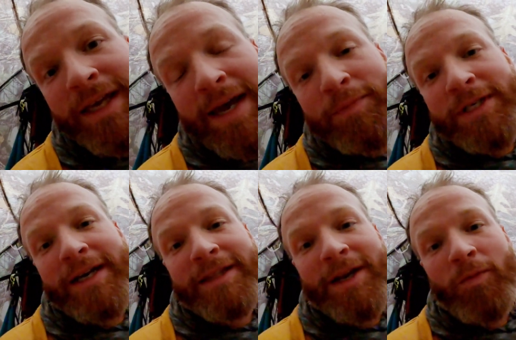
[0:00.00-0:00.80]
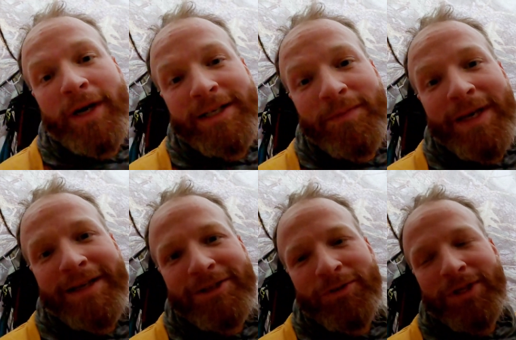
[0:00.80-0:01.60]
campsite that I wanted to
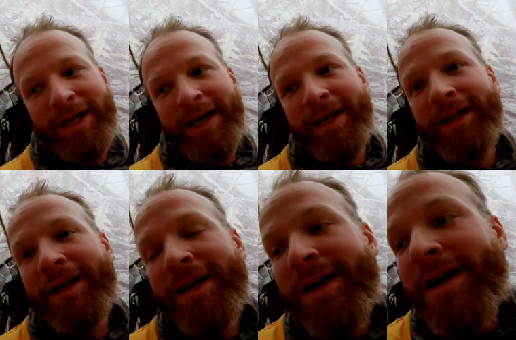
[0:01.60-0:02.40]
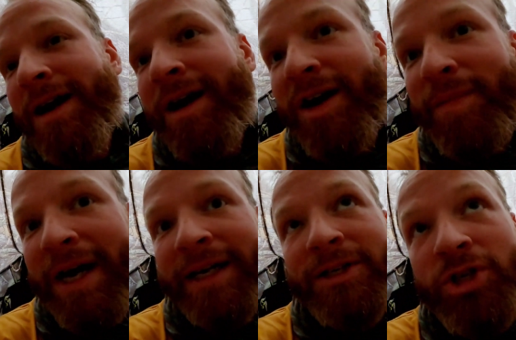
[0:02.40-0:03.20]
make it to today.
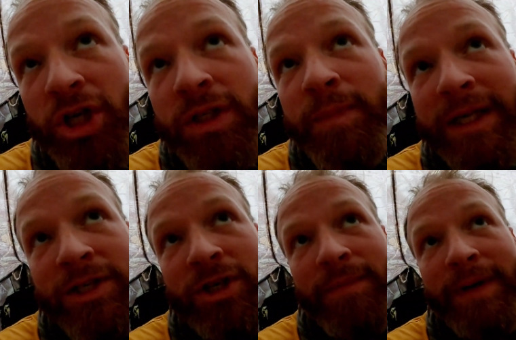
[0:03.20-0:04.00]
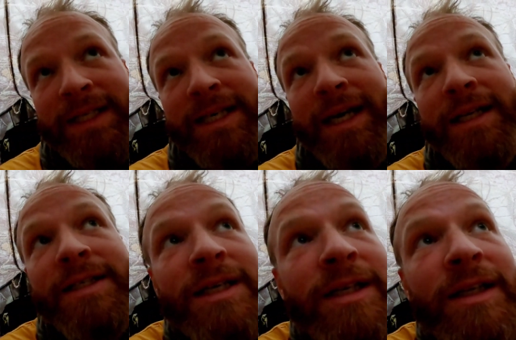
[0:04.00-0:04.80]
Um, I had just pitched up my
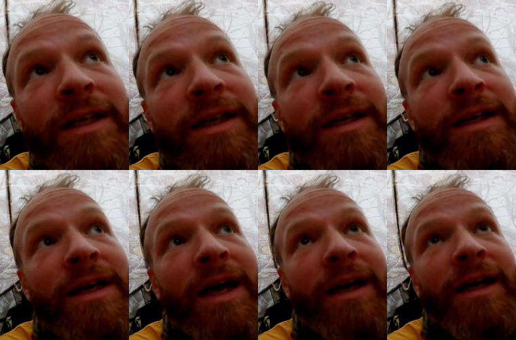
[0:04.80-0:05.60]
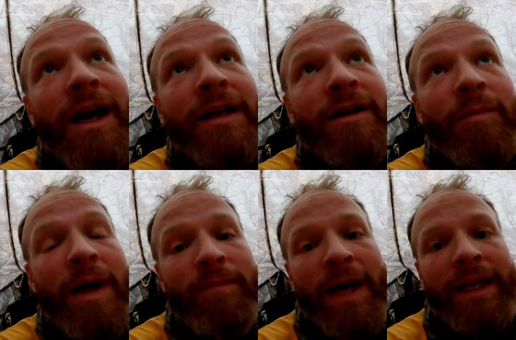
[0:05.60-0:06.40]
tent and gotten
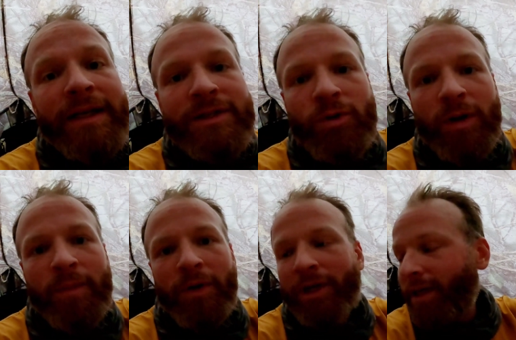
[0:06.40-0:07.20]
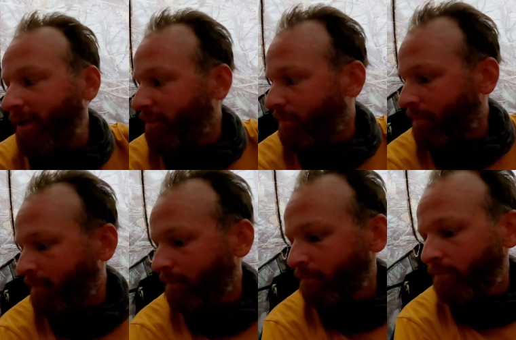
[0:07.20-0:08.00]
all my bedding sort of put in.
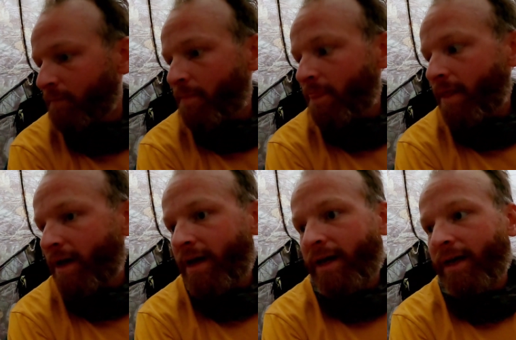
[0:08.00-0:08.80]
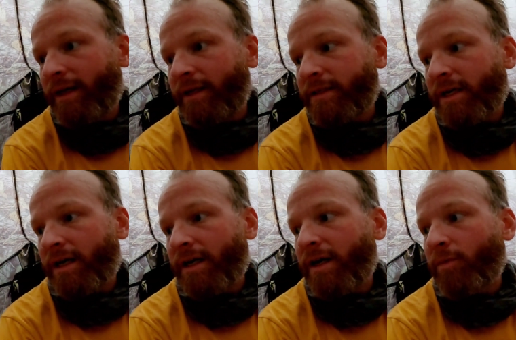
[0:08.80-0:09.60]
And
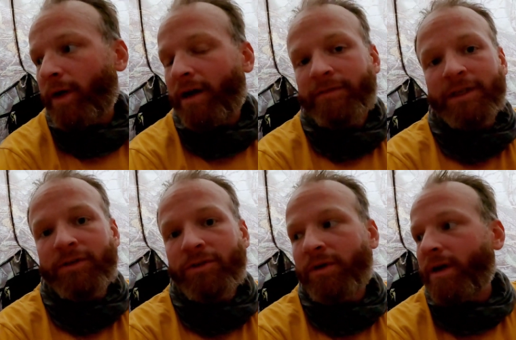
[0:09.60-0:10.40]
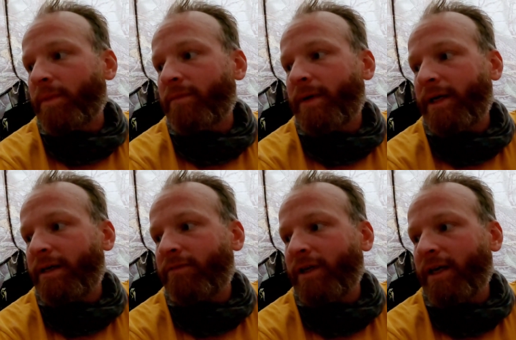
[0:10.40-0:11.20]
uh, I went off to go do a couple of
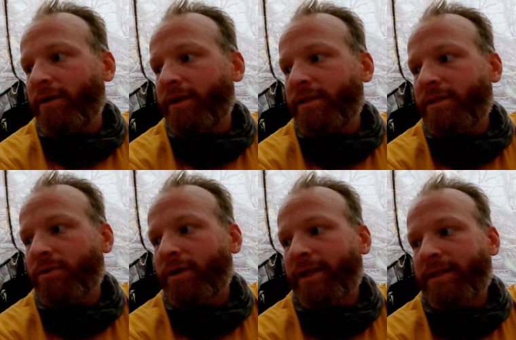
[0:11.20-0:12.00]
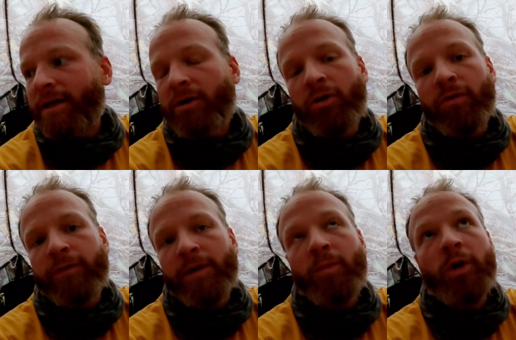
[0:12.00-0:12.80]
my evening errands, so I dug a
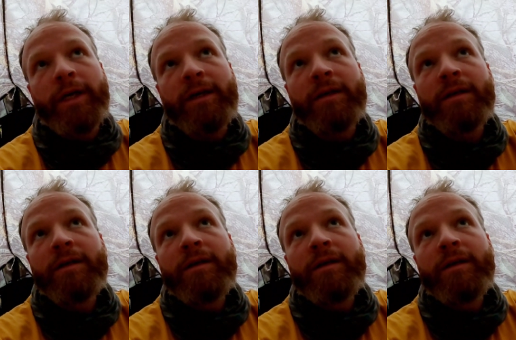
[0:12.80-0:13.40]
hole for the morning